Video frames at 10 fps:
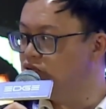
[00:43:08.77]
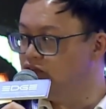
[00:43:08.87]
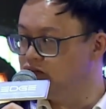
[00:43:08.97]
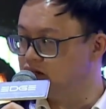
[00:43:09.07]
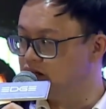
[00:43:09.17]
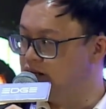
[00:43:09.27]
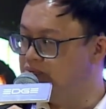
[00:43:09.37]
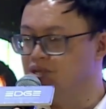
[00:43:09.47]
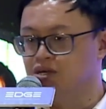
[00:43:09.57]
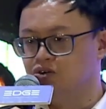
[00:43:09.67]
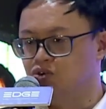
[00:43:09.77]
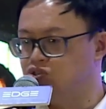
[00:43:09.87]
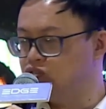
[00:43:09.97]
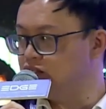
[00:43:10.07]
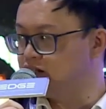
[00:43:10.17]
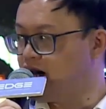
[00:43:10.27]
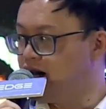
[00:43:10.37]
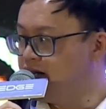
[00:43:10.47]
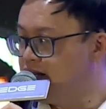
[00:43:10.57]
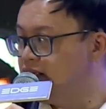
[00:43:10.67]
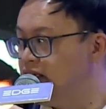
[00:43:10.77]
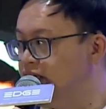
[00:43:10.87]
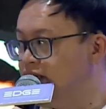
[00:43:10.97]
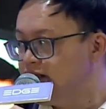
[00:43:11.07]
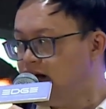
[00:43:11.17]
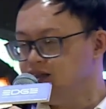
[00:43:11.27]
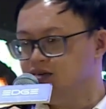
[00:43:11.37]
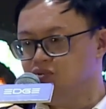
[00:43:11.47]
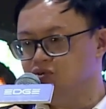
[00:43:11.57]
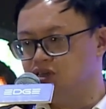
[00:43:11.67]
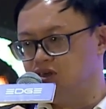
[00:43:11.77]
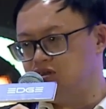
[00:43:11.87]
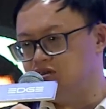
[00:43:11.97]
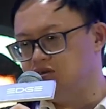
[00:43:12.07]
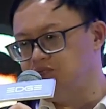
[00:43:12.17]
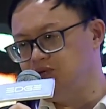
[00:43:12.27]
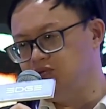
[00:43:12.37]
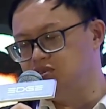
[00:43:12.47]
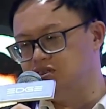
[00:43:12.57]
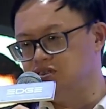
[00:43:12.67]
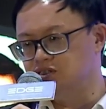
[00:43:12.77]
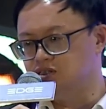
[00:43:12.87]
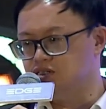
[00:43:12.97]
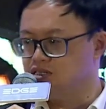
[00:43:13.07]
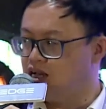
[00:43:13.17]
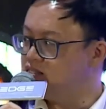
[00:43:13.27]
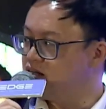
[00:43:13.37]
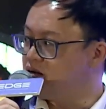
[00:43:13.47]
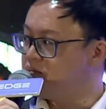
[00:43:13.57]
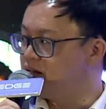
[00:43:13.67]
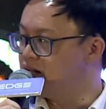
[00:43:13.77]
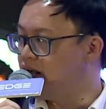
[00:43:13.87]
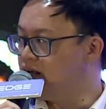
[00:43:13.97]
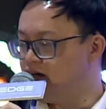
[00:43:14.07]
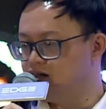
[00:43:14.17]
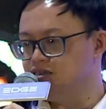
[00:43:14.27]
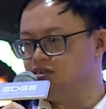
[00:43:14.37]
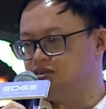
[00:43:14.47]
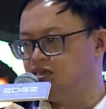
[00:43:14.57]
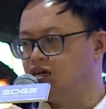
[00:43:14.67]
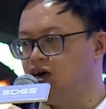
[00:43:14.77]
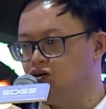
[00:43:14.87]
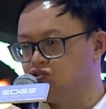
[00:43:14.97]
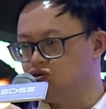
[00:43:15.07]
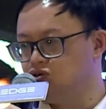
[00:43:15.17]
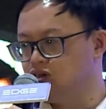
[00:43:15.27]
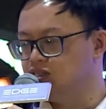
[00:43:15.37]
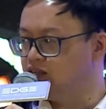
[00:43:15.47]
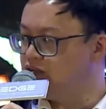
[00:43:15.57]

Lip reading: a choice that we can only have sanctions on project